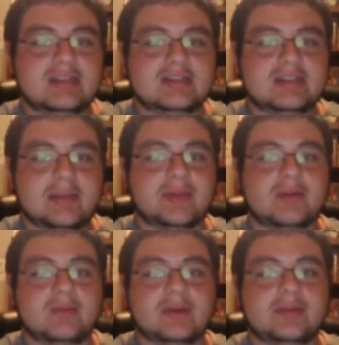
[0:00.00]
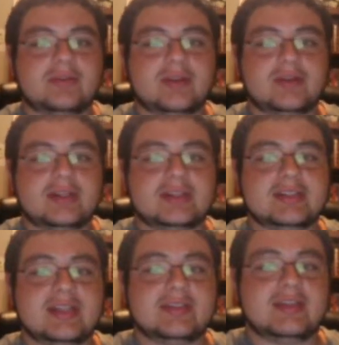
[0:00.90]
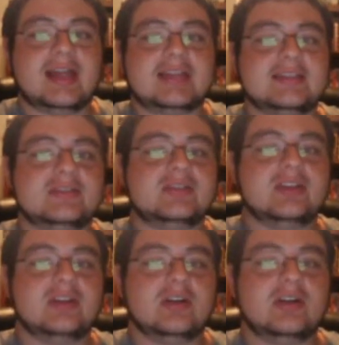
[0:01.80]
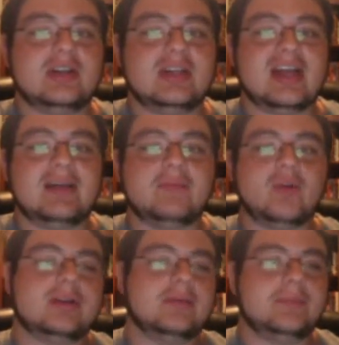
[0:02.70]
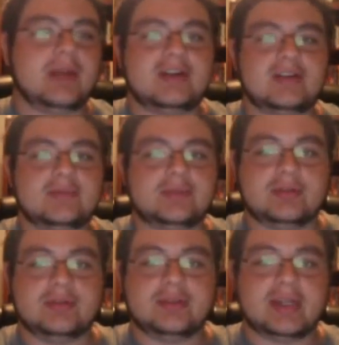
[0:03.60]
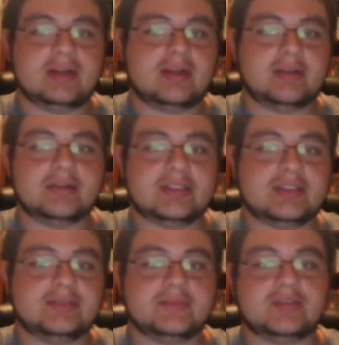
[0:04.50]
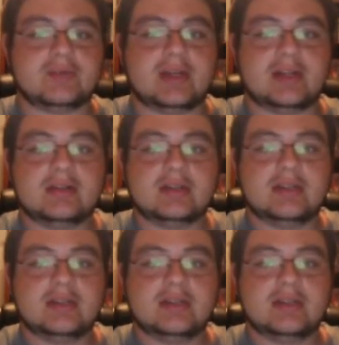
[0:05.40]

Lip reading: Something worth noting is that the classes are a lot more comparable than other systems as well.